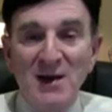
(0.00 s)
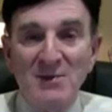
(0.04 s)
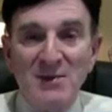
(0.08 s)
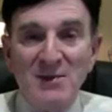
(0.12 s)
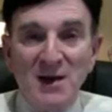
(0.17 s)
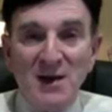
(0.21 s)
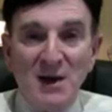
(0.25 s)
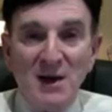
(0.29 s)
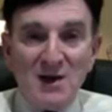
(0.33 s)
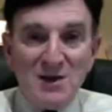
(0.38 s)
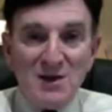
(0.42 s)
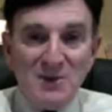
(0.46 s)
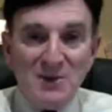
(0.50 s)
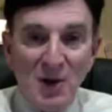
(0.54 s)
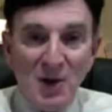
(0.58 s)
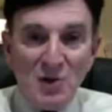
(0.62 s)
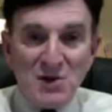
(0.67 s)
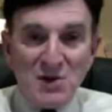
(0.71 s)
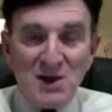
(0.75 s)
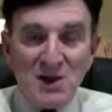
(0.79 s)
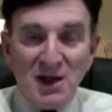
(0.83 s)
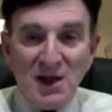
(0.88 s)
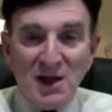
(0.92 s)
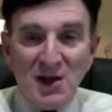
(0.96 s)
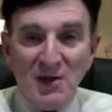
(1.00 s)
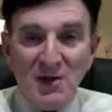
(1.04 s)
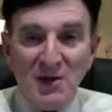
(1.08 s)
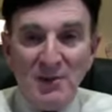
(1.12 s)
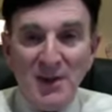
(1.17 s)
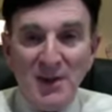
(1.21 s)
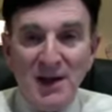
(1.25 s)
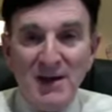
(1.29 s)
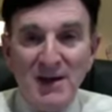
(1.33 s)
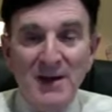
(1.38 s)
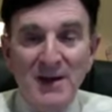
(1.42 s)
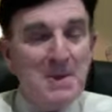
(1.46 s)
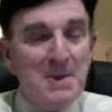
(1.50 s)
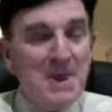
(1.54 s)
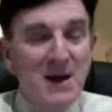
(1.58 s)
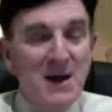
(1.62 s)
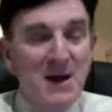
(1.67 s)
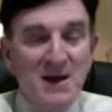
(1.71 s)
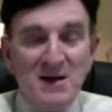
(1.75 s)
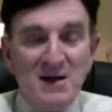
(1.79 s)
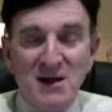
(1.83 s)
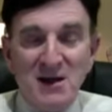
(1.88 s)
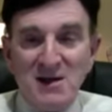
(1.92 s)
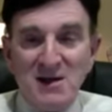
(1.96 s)
exposed a little bit,
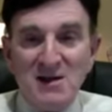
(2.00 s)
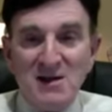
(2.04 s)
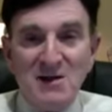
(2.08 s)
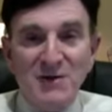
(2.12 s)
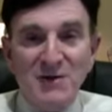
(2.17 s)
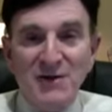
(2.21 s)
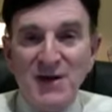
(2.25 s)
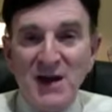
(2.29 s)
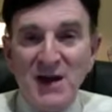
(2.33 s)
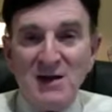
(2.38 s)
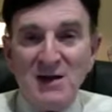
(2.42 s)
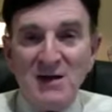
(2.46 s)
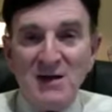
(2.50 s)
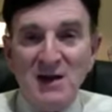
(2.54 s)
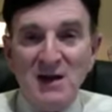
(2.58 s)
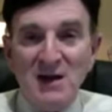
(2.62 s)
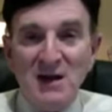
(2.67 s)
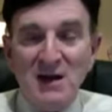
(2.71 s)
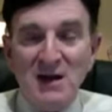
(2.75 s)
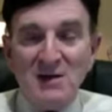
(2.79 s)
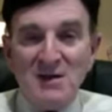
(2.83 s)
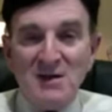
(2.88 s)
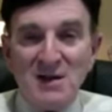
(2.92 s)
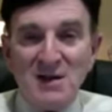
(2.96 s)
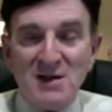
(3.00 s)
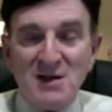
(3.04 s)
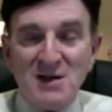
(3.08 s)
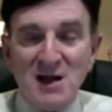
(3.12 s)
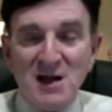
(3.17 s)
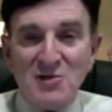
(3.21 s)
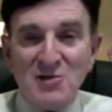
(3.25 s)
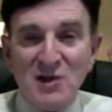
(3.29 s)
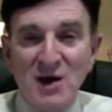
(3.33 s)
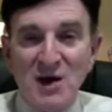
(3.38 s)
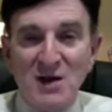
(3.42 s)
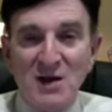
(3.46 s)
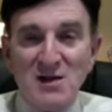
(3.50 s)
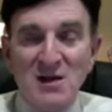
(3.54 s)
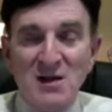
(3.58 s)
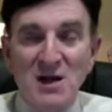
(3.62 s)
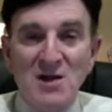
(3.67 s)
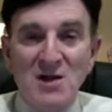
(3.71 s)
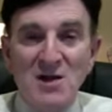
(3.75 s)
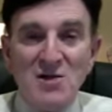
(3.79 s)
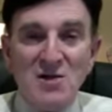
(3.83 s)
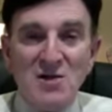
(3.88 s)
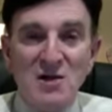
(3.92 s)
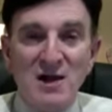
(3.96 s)
doesn't affect the success rates,
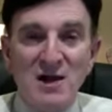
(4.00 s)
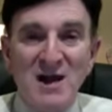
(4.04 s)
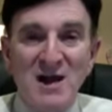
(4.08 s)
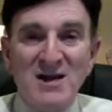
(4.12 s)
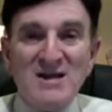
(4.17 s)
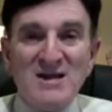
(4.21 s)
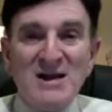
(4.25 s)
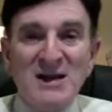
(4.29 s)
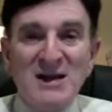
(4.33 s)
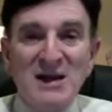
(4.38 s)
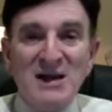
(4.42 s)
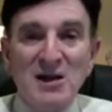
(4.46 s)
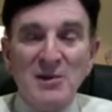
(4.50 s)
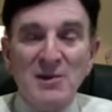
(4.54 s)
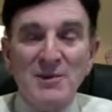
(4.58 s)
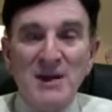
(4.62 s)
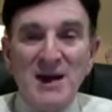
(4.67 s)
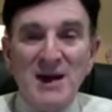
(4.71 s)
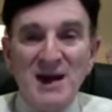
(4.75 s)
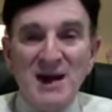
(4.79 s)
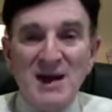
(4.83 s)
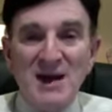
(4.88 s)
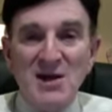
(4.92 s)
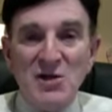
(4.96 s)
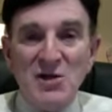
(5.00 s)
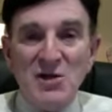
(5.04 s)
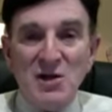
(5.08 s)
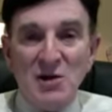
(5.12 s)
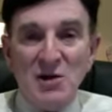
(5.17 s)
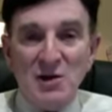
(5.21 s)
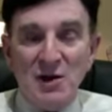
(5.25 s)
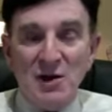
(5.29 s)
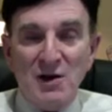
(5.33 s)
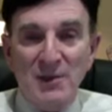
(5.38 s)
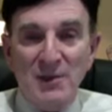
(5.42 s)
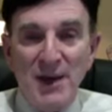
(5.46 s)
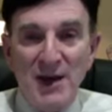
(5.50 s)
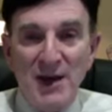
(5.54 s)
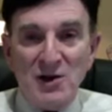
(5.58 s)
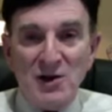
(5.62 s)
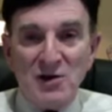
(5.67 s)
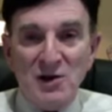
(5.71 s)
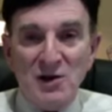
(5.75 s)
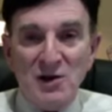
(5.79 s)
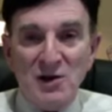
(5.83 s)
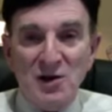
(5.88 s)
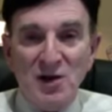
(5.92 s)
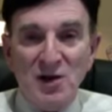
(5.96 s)
so that it's a little bit easier on the
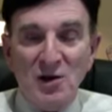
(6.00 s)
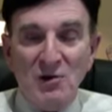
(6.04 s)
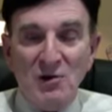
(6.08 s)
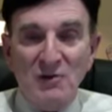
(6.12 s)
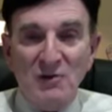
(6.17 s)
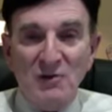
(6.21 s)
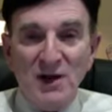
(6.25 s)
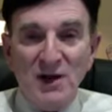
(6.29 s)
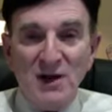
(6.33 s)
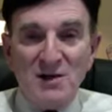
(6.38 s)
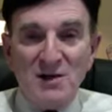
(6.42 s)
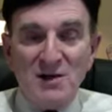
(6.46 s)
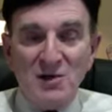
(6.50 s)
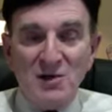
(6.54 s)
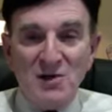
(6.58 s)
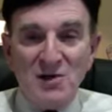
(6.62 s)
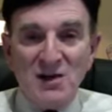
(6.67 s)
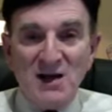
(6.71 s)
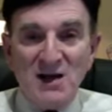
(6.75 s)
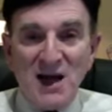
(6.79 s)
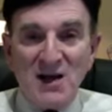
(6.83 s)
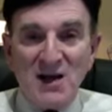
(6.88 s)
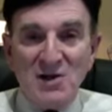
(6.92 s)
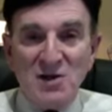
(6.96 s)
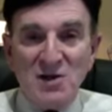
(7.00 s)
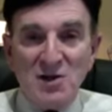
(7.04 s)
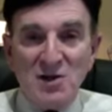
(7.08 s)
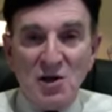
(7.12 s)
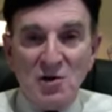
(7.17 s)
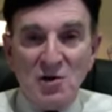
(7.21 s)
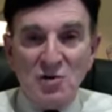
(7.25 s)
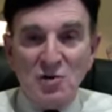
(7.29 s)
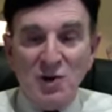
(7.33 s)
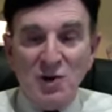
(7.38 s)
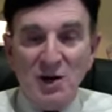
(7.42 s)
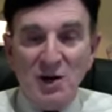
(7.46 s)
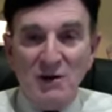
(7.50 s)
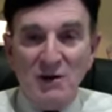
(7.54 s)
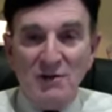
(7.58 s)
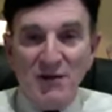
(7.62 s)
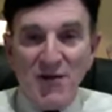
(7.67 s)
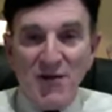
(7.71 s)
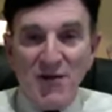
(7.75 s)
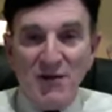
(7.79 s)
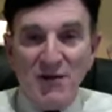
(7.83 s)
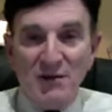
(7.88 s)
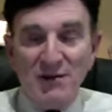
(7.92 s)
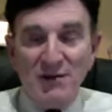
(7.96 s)
patient. There's no second surgery
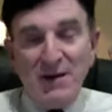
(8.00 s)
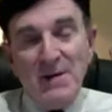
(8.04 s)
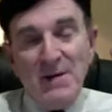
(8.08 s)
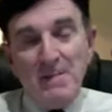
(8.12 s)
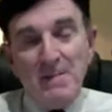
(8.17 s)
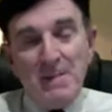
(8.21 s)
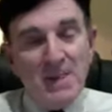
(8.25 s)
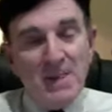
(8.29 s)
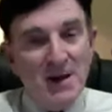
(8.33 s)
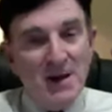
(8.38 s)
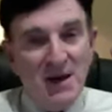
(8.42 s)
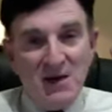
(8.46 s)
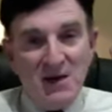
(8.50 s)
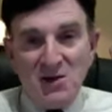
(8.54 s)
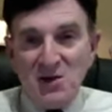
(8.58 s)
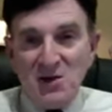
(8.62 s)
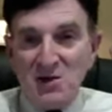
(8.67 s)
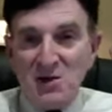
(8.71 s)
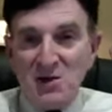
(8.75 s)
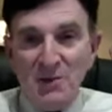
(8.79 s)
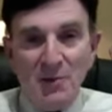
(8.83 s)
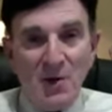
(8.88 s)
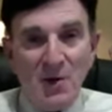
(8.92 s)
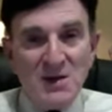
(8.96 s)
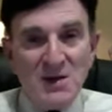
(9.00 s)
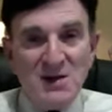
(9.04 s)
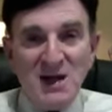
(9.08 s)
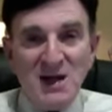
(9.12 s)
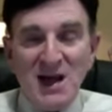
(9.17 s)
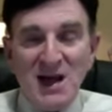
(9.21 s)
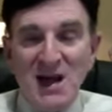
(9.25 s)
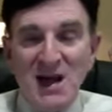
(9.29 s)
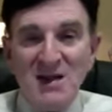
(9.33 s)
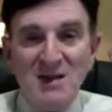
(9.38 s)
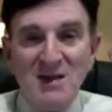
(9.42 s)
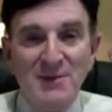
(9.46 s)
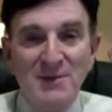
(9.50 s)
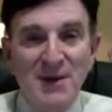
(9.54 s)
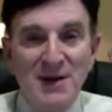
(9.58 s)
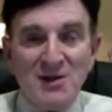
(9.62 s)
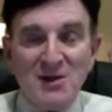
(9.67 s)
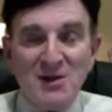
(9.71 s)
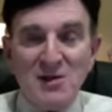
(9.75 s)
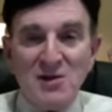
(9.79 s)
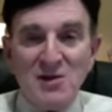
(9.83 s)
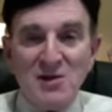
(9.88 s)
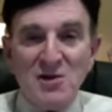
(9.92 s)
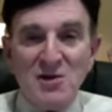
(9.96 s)
involved. It just, once again, depends
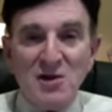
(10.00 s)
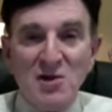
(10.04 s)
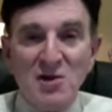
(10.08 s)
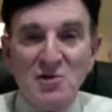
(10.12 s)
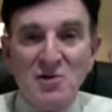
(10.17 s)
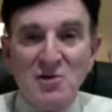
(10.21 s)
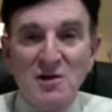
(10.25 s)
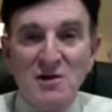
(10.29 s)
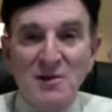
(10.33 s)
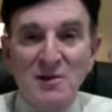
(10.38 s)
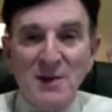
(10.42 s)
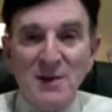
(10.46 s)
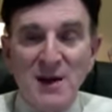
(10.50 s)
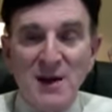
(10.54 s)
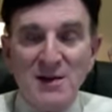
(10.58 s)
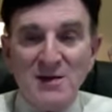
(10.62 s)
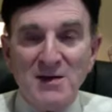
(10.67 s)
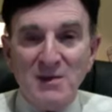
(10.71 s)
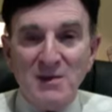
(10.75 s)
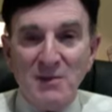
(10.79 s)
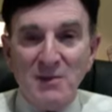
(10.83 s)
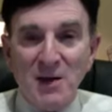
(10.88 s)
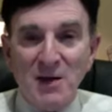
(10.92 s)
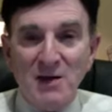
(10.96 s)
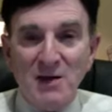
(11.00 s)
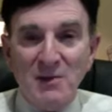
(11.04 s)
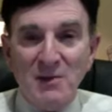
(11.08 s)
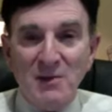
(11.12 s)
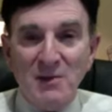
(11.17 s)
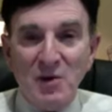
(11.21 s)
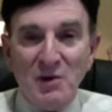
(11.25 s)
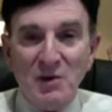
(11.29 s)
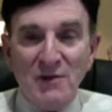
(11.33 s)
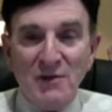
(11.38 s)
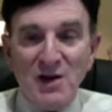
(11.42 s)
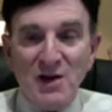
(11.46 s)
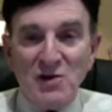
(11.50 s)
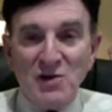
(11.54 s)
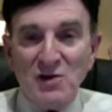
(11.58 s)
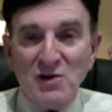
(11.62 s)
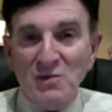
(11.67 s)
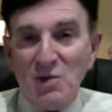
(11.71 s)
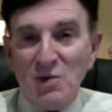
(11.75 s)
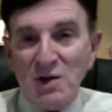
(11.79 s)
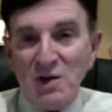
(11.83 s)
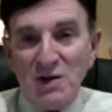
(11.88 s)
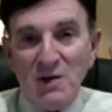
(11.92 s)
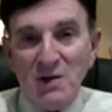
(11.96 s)
on the surgeon, depends upon their motivation,
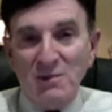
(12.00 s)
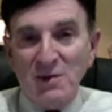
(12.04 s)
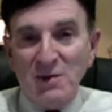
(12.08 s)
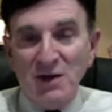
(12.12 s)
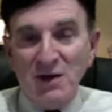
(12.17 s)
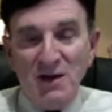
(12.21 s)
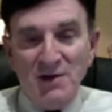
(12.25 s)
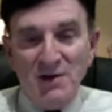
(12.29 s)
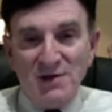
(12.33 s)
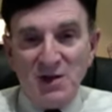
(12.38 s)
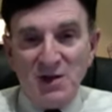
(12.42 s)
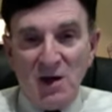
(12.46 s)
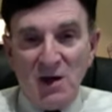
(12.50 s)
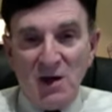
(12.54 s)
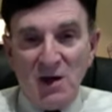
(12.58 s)
what their beliefs are.